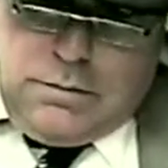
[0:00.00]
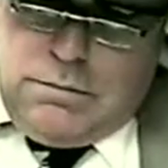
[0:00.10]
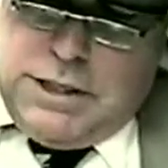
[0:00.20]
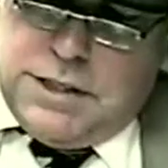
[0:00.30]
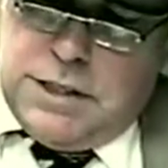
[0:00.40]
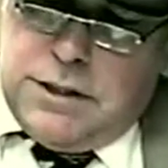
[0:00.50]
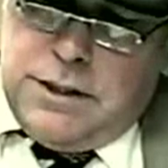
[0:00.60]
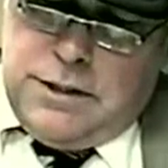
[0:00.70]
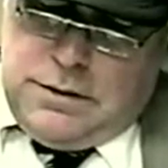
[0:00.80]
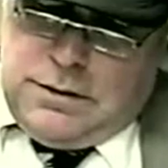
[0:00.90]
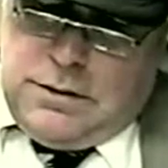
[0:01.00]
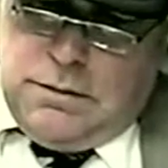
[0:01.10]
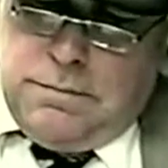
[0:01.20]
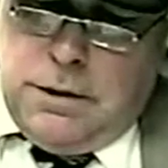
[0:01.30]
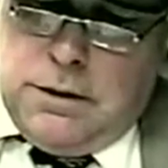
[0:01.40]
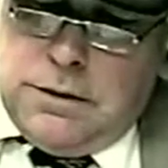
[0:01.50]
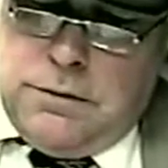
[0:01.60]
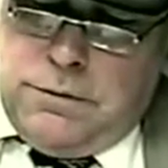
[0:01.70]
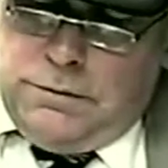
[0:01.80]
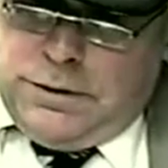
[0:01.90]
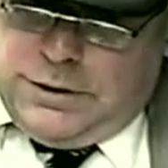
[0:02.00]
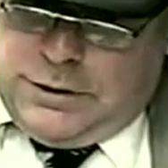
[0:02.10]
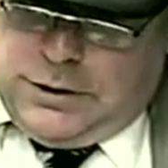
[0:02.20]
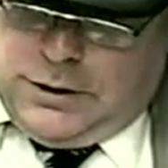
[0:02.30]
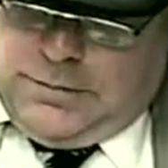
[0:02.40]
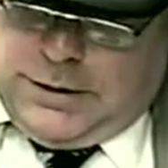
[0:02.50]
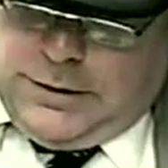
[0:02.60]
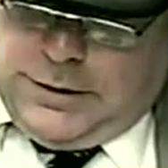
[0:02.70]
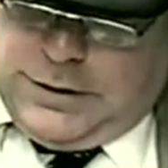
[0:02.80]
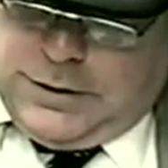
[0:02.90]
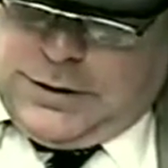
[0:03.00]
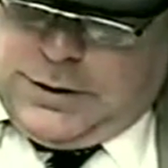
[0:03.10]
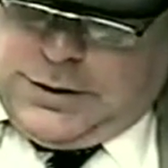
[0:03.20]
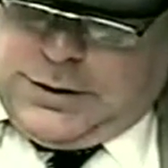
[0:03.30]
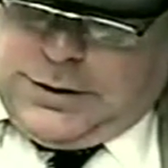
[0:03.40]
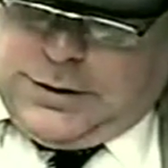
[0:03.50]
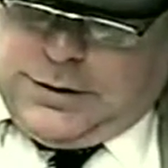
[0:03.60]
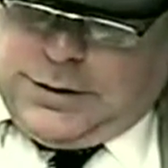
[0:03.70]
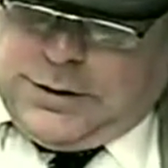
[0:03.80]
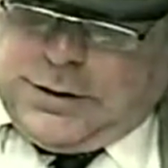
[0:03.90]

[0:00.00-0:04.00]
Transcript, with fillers: Basically, the part that we want to talk about is the,